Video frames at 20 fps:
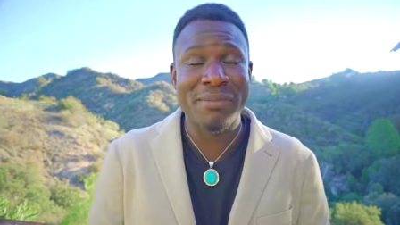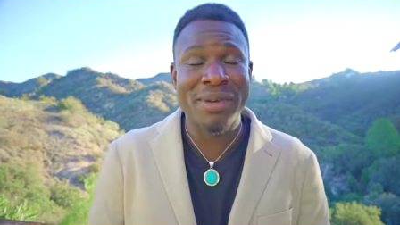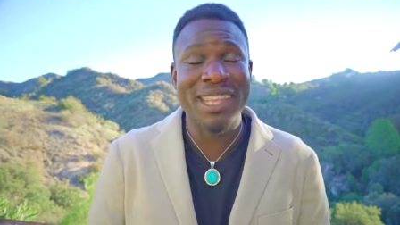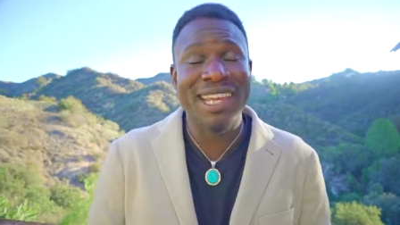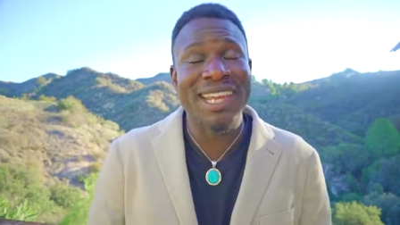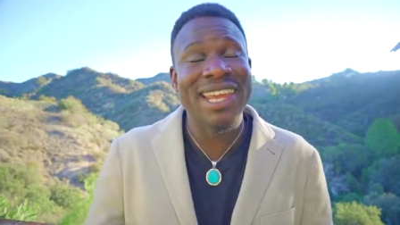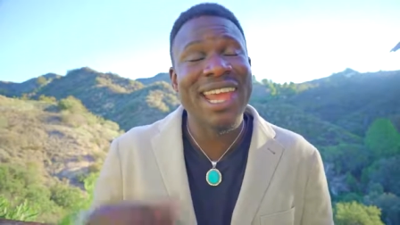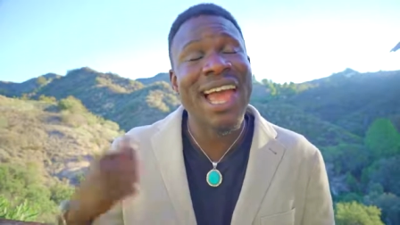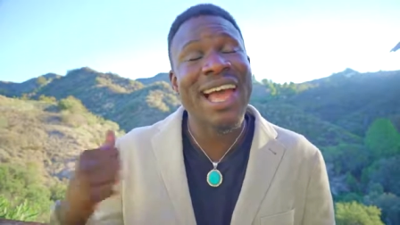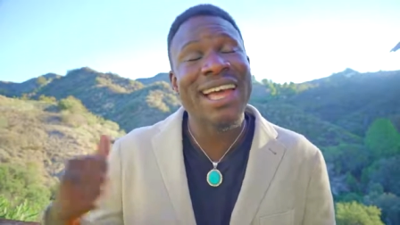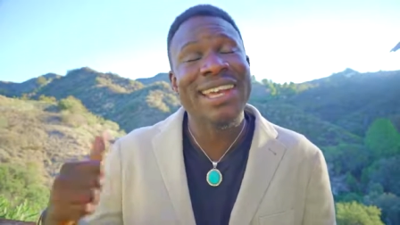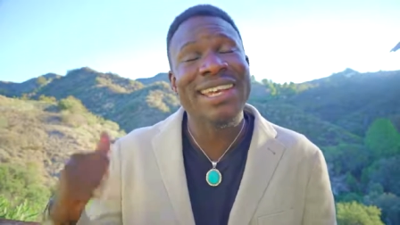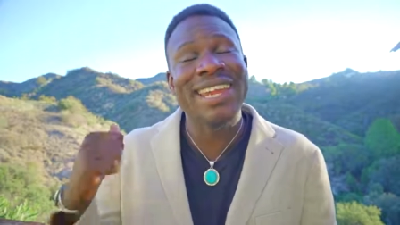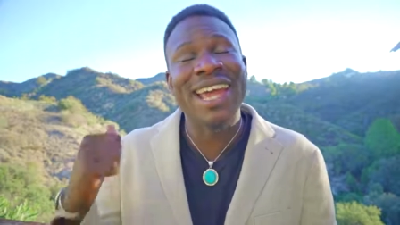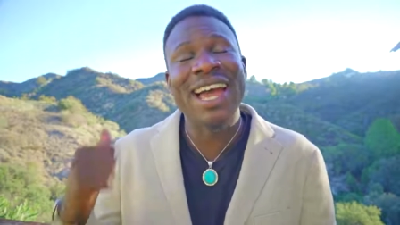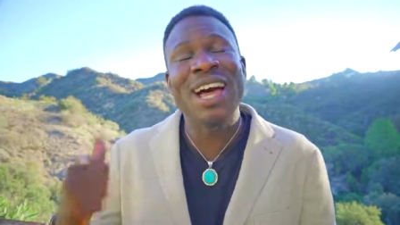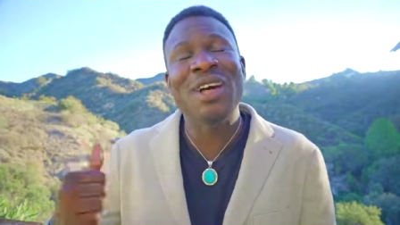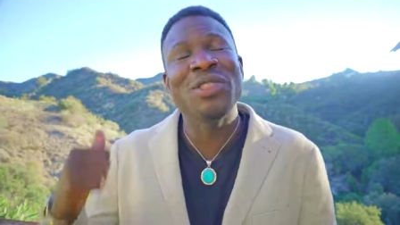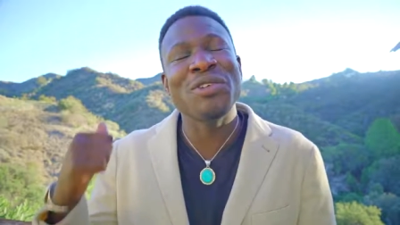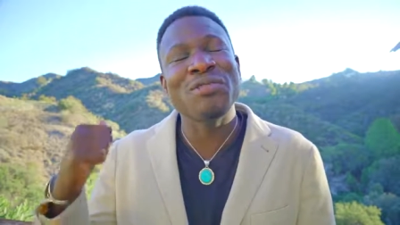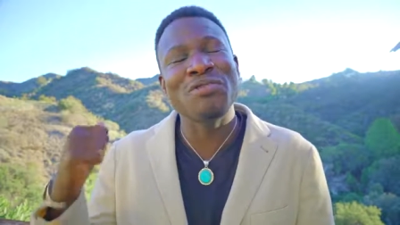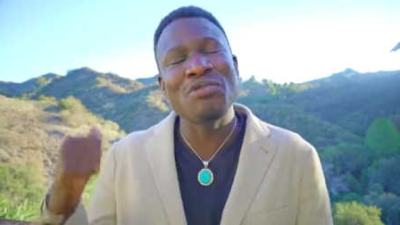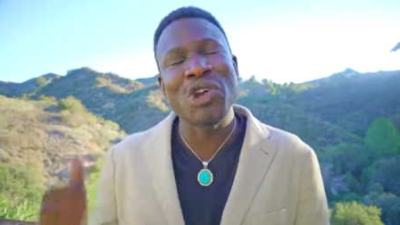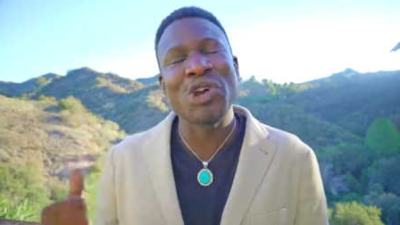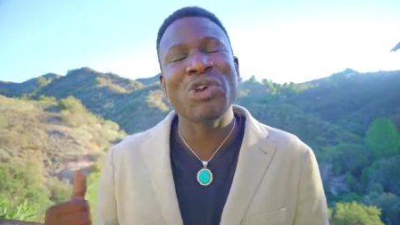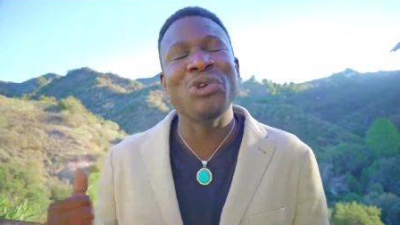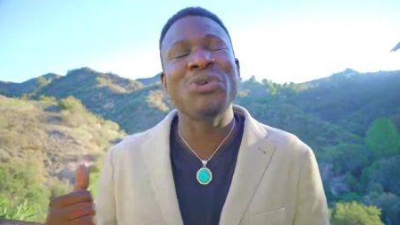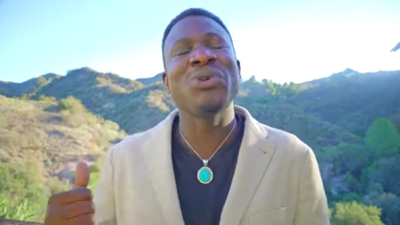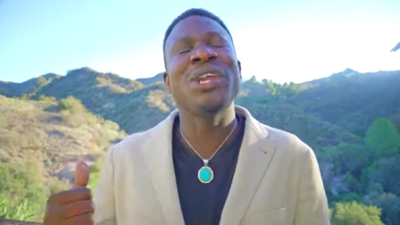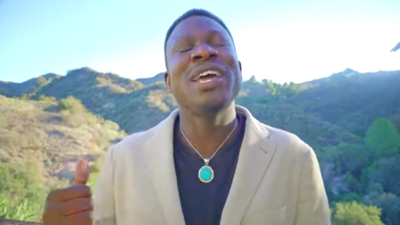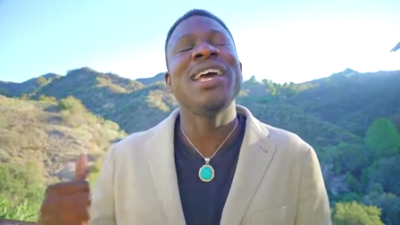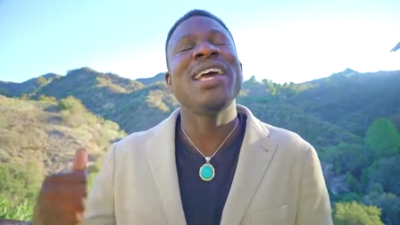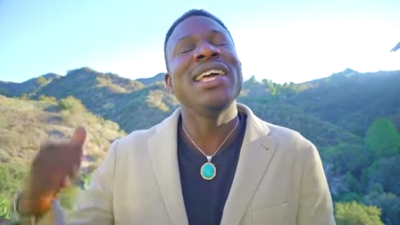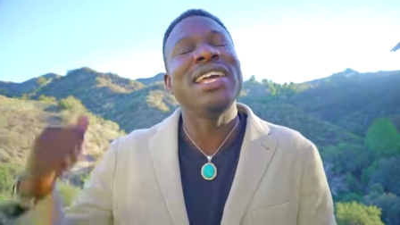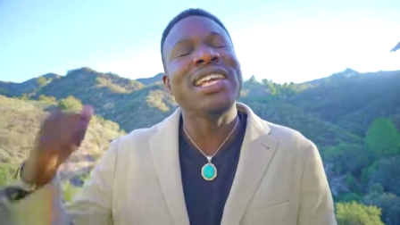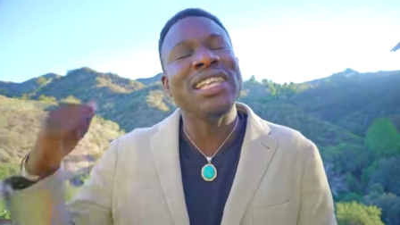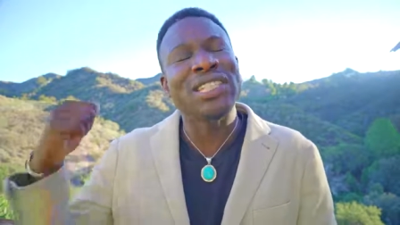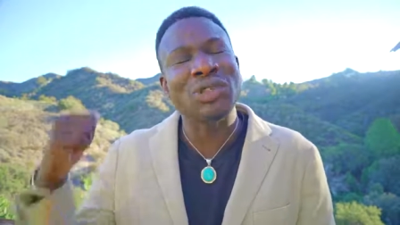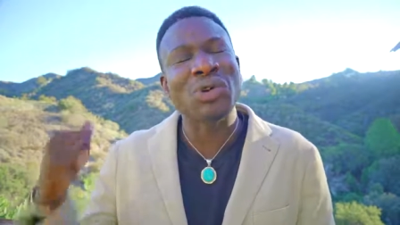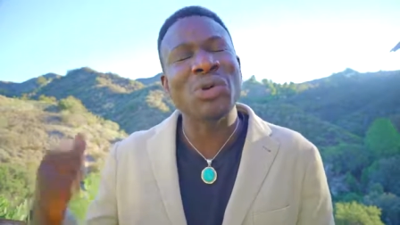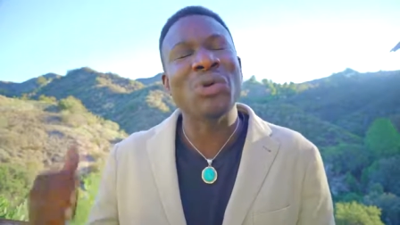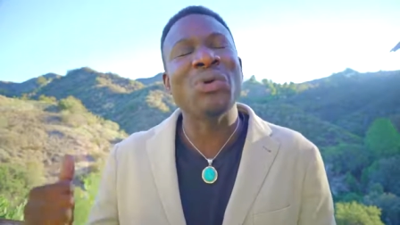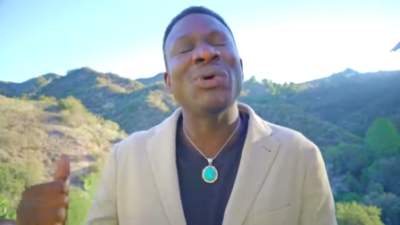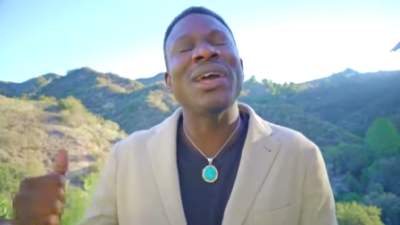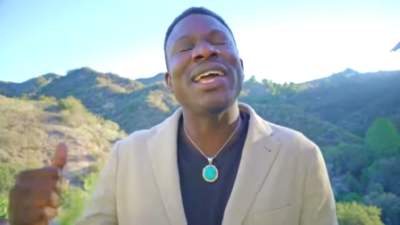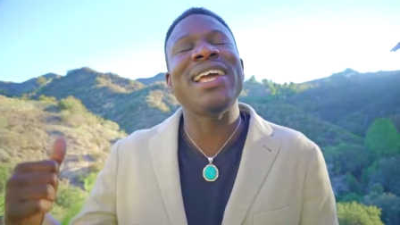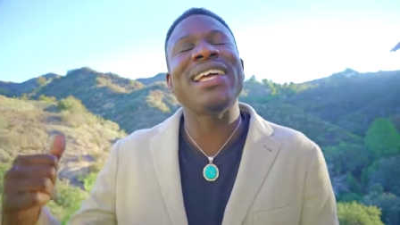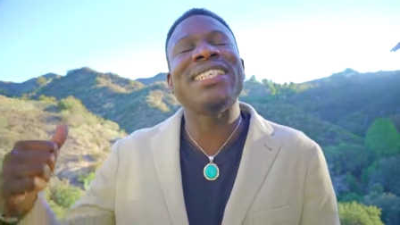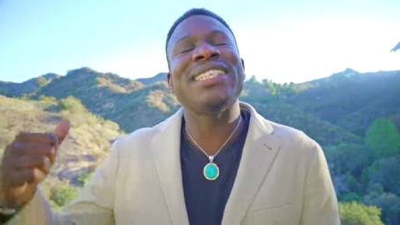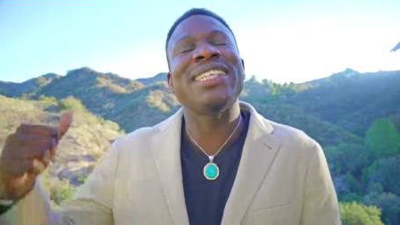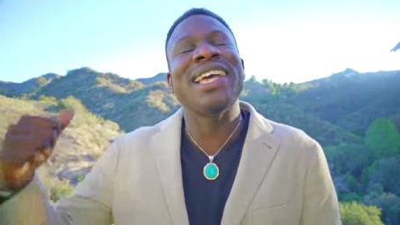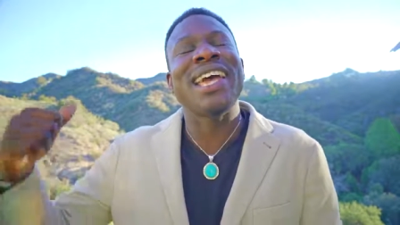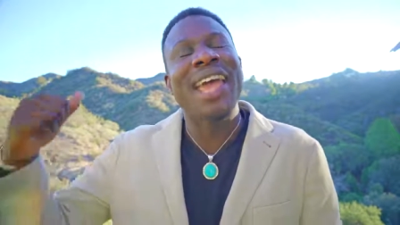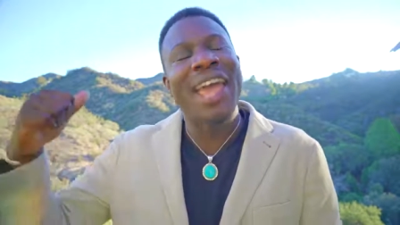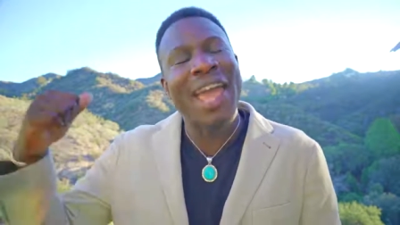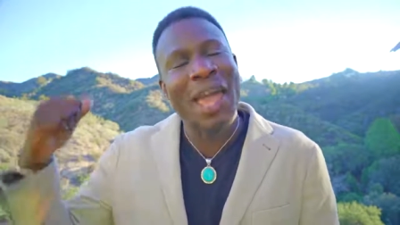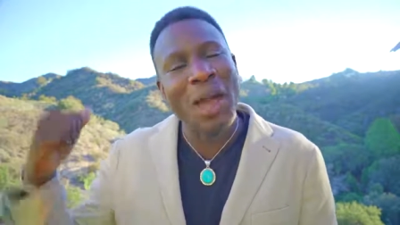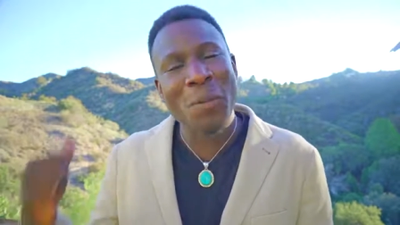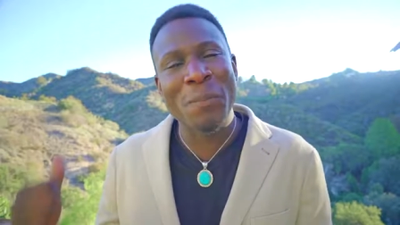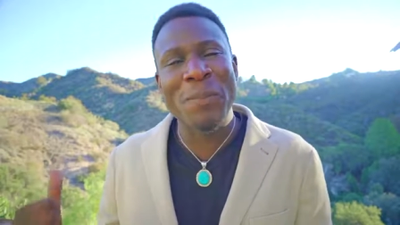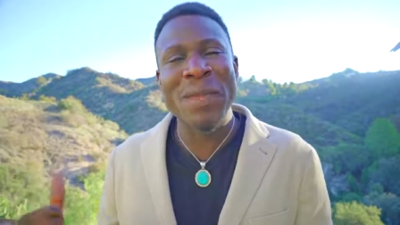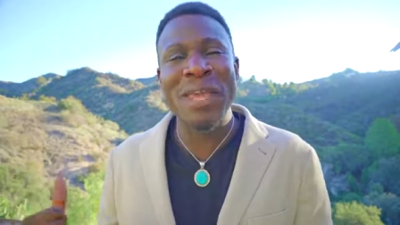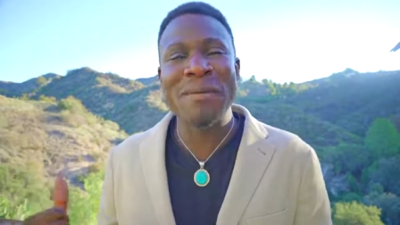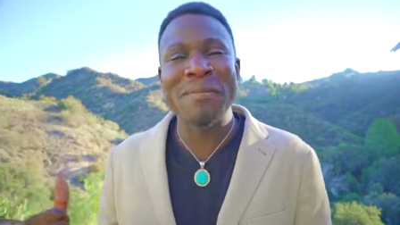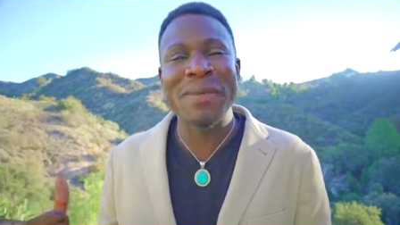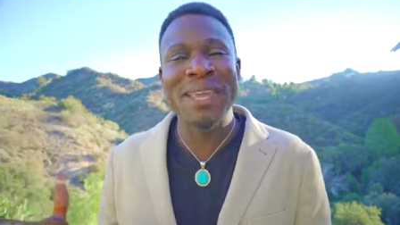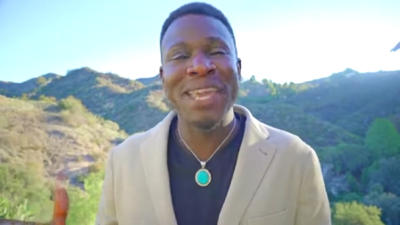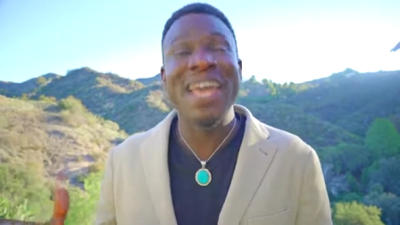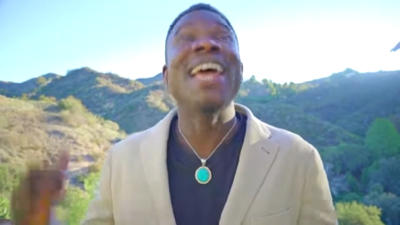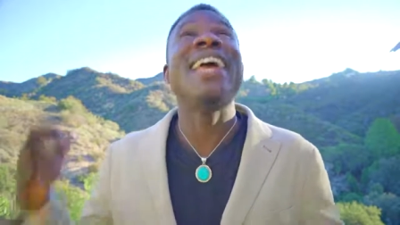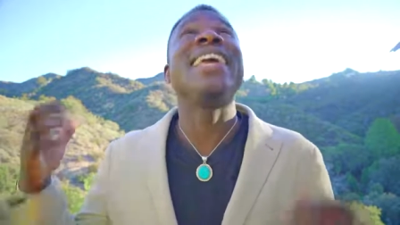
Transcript: But the cat down the road is always helping me.